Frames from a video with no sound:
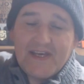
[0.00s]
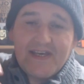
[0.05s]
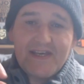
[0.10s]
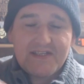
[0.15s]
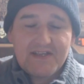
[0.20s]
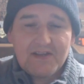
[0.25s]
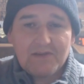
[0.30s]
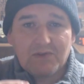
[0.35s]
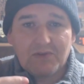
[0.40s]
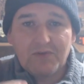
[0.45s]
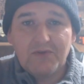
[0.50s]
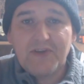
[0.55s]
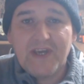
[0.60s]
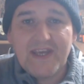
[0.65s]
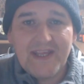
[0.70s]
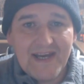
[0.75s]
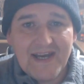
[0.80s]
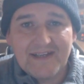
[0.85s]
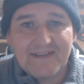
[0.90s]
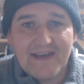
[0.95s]
it's
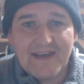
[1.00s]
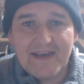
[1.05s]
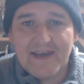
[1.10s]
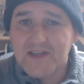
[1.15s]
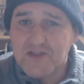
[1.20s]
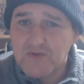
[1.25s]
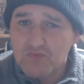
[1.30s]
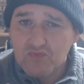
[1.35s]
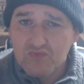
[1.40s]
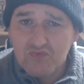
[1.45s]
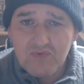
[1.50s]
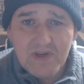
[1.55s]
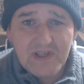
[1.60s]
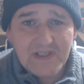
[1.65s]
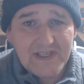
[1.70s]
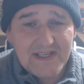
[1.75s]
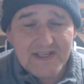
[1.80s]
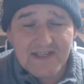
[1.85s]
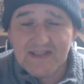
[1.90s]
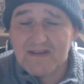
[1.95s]
looking at it, it's
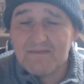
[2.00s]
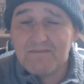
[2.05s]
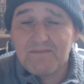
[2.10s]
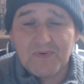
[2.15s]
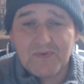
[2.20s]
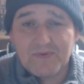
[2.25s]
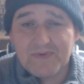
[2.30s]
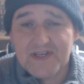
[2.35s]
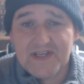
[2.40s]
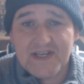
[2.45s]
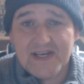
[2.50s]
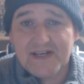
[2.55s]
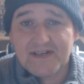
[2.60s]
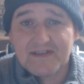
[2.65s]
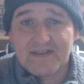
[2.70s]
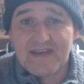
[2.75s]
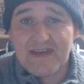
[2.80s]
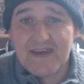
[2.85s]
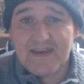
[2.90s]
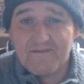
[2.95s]
really simple, this
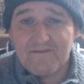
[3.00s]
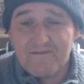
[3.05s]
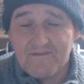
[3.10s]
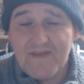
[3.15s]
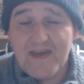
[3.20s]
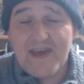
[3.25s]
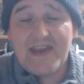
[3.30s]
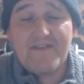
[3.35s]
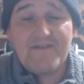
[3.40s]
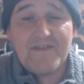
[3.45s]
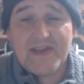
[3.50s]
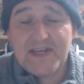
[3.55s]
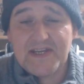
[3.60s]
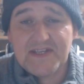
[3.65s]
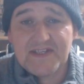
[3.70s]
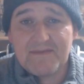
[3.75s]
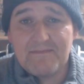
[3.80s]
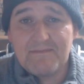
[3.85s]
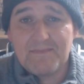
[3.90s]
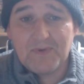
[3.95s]
RTA. Very, very
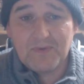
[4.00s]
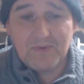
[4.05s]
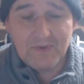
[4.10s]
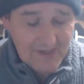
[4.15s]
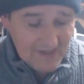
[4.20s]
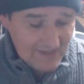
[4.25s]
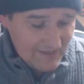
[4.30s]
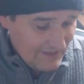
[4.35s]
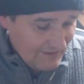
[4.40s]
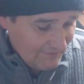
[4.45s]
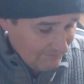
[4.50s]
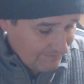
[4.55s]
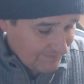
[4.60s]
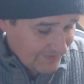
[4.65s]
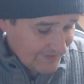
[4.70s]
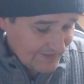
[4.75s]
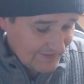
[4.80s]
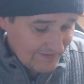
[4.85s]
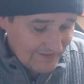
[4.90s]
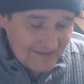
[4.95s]
simple.
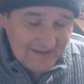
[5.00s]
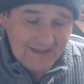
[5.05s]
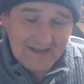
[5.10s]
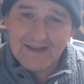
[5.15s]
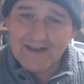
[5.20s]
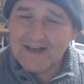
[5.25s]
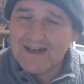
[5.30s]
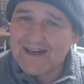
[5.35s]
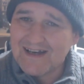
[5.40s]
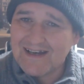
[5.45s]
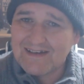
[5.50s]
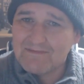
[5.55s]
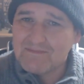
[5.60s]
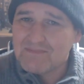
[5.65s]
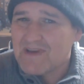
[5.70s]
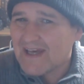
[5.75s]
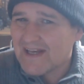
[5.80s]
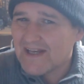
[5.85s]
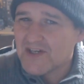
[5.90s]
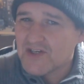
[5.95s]
But I'm kind of